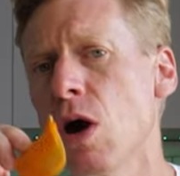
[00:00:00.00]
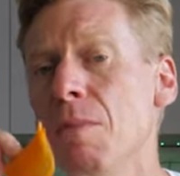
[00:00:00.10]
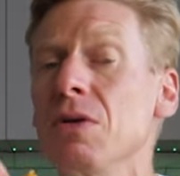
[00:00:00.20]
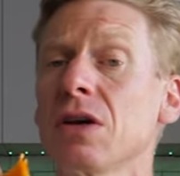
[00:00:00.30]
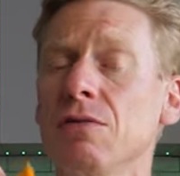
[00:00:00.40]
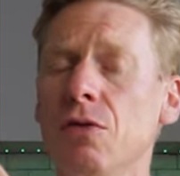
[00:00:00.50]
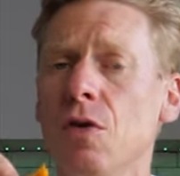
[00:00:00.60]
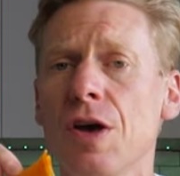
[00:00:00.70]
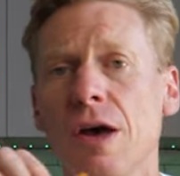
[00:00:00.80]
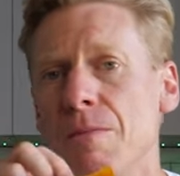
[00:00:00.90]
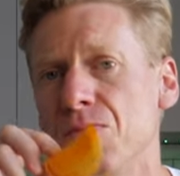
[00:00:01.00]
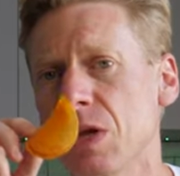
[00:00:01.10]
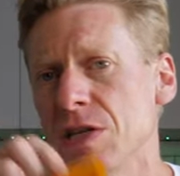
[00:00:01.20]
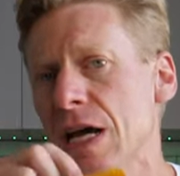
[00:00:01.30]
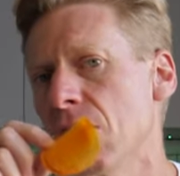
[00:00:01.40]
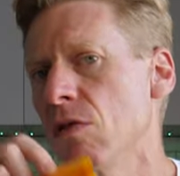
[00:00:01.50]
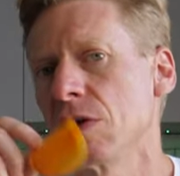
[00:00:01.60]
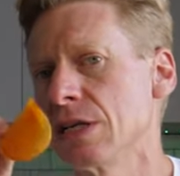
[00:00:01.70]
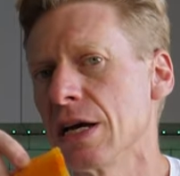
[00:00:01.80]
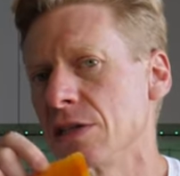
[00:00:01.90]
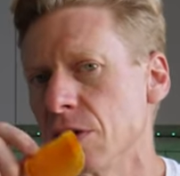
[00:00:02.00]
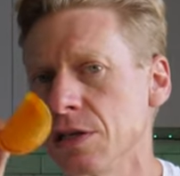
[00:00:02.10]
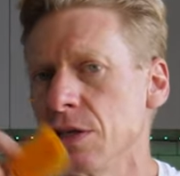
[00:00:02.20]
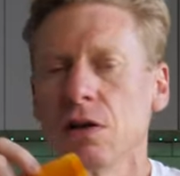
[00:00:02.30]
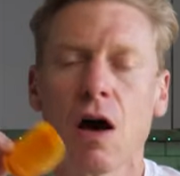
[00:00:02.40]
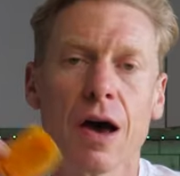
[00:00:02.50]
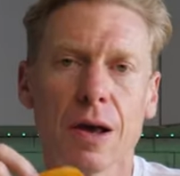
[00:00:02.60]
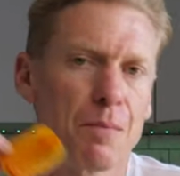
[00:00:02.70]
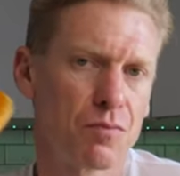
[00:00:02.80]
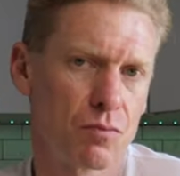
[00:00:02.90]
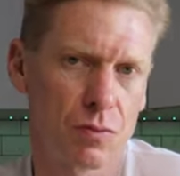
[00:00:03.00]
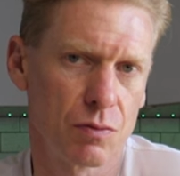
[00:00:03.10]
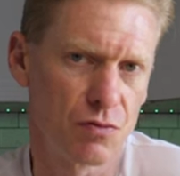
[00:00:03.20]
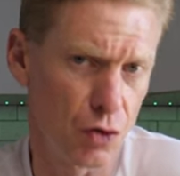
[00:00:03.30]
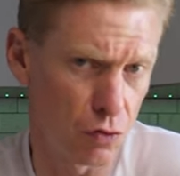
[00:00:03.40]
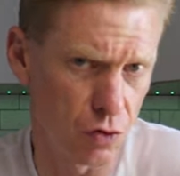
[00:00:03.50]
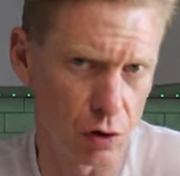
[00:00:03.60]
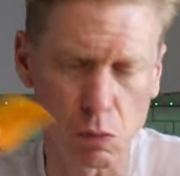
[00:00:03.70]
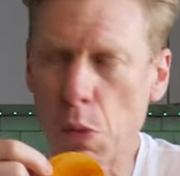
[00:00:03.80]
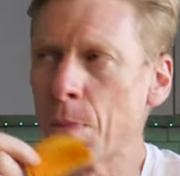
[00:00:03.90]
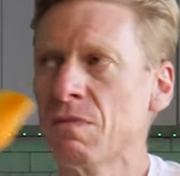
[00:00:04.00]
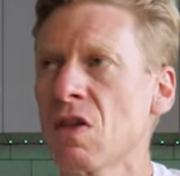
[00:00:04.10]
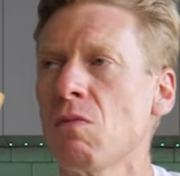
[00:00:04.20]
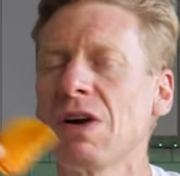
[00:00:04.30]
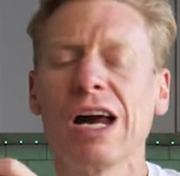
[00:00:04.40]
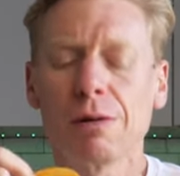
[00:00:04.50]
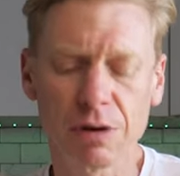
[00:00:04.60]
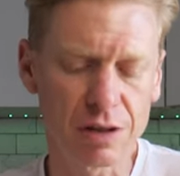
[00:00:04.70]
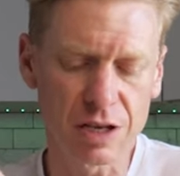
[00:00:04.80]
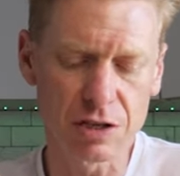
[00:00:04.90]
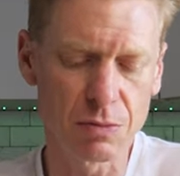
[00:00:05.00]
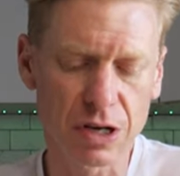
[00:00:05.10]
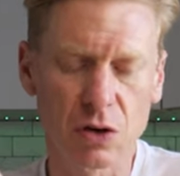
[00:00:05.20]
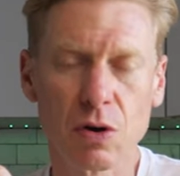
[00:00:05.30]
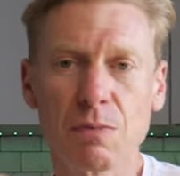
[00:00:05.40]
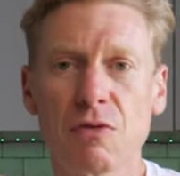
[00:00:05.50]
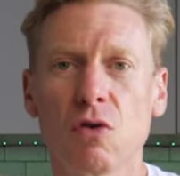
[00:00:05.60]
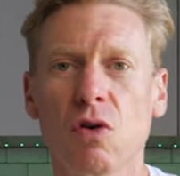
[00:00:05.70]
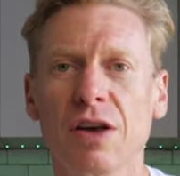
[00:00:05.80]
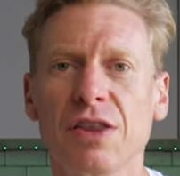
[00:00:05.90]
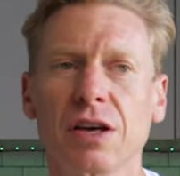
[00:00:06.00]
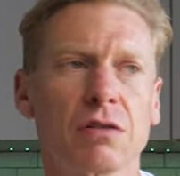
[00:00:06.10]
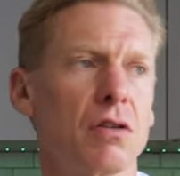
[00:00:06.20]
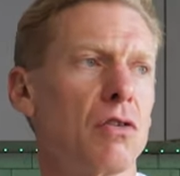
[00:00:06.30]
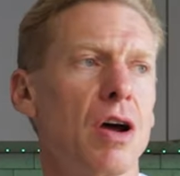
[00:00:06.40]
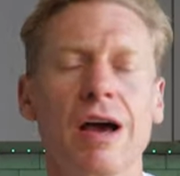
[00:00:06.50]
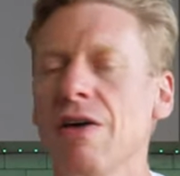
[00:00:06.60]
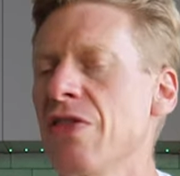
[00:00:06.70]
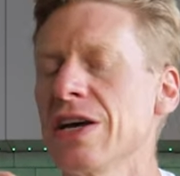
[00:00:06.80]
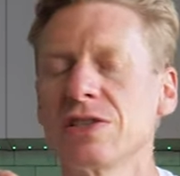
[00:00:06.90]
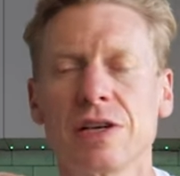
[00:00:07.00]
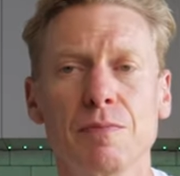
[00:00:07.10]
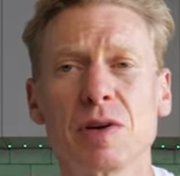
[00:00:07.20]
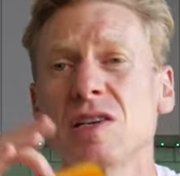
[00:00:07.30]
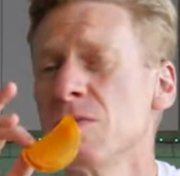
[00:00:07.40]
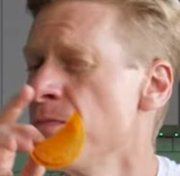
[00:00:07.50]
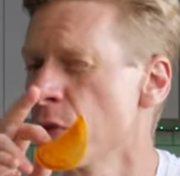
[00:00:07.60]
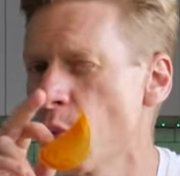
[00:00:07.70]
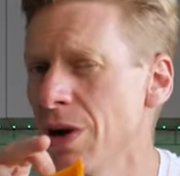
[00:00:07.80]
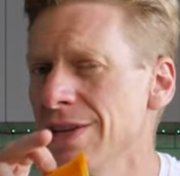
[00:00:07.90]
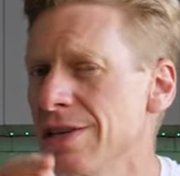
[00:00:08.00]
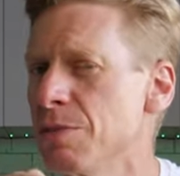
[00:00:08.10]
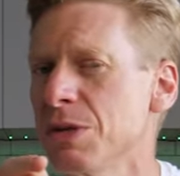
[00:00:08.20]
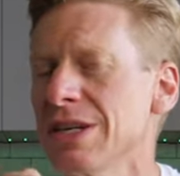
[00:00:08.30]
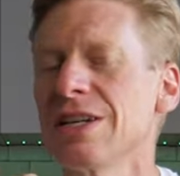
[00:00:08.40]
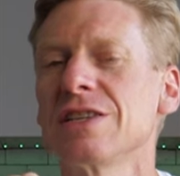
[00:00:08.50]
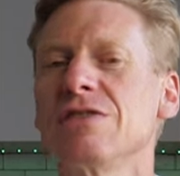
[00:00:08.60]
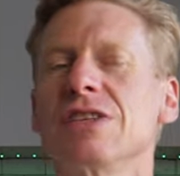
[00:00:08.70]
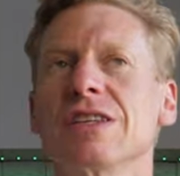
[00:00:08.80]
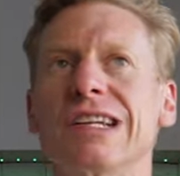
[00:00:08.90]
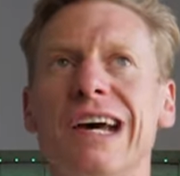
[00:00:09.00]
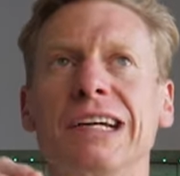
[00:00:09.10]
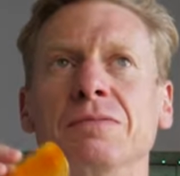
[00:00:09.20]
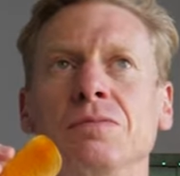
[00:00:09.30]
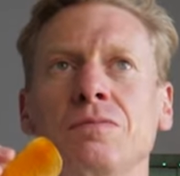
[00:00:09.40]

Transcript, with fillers: what I'm looking for here is how long it takes until I feel full how many of these am I going to eat before I think, like, that's it? Because when I did the potatoes the other day,